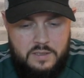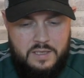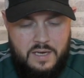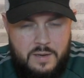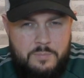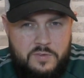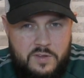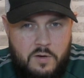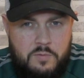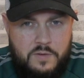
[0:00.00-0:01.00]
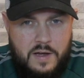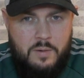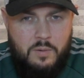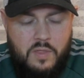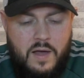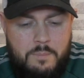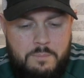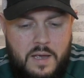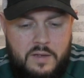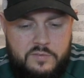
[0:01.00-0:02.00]
get themselves out of that
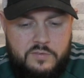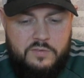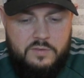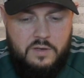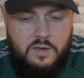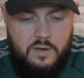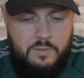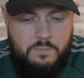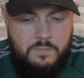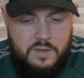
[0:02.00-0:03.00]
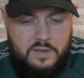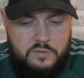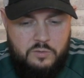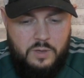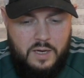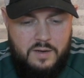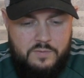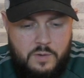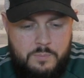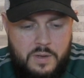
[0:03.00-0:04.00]
mess. And they do
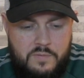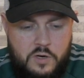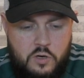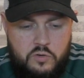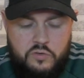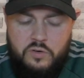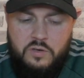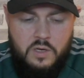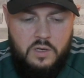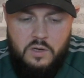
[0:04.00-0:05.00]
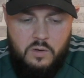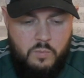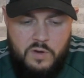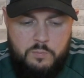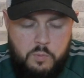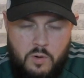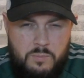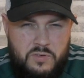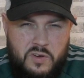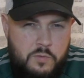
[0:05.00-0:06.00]
have a bit of a cushion. West
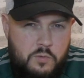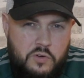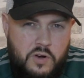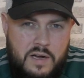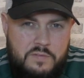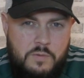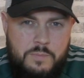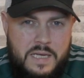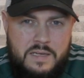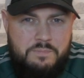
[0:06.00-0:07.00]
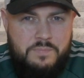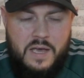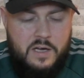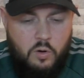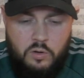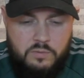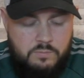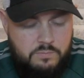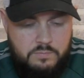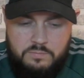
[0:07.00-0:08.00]
Brom, Sheffield United, for me, they're gone.
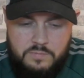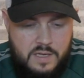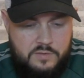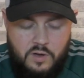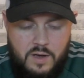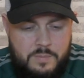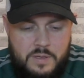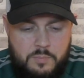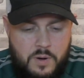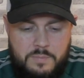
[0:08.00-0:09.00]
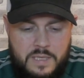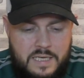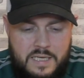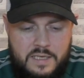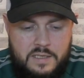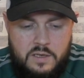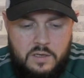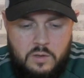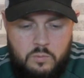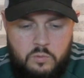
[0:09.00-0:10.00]
Their time in the Premier League
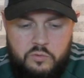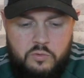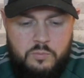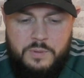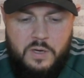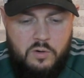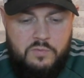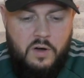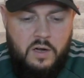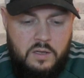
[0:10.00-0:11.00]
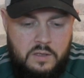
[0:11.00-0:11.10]
will soon be over.